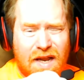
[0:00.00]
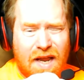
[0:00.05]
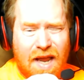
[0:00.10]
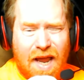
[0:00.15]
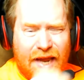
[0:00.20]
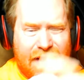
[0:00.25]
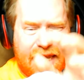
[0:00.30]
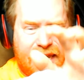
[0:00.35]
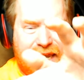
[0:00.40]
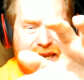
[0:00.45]

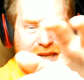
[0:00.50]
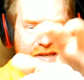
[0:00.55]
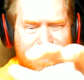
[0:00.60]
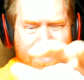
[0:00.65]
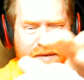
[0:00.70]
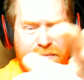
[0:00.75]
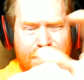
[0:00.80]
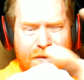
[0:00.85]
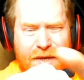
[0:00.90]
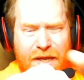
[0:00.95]
I can't
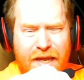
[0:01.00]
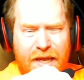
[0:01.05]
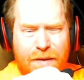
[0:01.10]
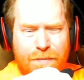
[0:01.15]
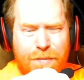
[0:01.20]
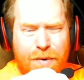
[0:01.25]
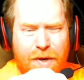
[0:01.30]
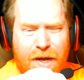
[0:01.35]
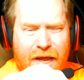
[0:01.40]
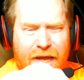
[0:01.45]
see my
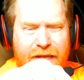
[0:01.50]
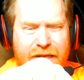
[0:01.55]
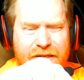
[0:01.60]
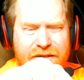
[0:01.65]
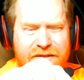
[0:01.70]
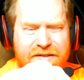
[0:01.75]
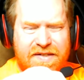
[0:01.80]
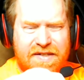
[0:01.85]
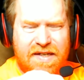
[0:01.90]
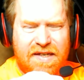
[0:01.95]
hand, but I can
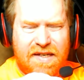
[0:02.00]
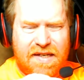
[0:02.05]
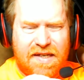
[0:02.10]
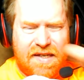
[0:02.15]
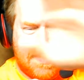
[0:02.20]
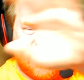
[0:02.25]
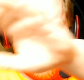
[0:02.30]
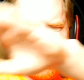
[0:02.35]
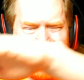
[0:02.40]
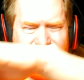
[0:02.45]

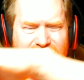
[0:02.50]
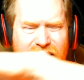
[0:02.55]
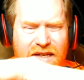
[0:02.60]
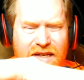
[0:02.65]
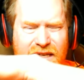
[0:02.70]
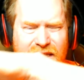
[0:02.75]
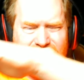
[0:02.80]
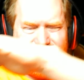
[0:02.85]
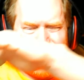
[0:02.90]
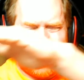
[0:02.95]
see
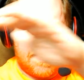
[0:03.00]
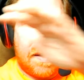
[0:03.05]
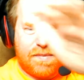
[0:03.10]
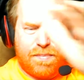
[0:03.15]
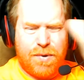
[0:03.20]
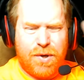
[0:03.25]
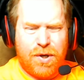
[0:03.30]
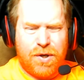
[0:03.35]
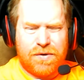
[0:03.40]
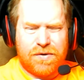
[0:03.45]
the
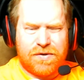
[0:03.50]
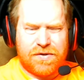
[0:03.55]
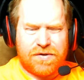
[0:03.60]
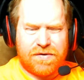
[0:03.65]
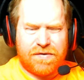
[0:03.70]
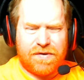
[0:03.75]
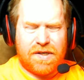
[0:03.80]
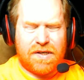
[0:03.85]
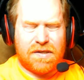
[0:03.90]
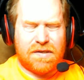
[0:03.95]
computer
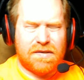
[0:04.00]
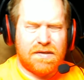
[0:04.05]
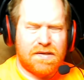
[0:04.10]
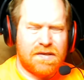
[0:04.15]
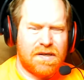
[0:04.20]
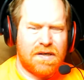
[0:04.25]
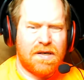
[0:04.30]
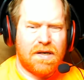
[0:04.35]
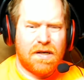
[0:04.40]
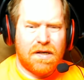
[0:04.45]
screen
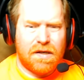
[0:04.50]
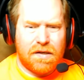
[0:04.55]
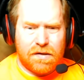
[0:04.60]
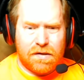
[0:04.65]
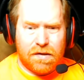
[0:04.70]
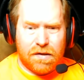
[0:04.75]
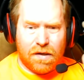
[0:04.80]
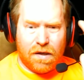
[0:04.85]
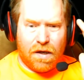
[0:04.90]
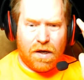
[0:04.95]

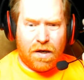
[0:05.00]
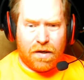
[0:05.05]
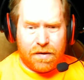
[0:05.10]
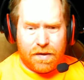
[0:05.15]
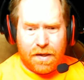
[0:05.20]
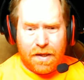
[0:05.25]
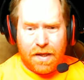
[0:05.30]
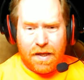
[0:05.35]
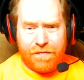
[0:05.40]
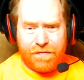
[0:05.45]
on
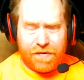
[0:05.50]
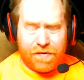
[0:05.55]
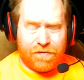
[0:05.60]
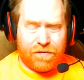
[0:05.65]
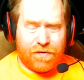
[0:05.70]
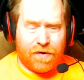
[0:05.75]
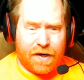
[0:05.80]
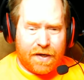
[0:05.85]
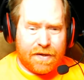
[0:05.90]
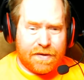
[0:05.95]
the left and
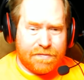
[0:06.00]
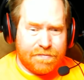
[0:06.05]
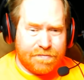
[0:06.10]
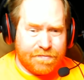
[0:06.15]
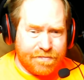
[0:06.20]
right.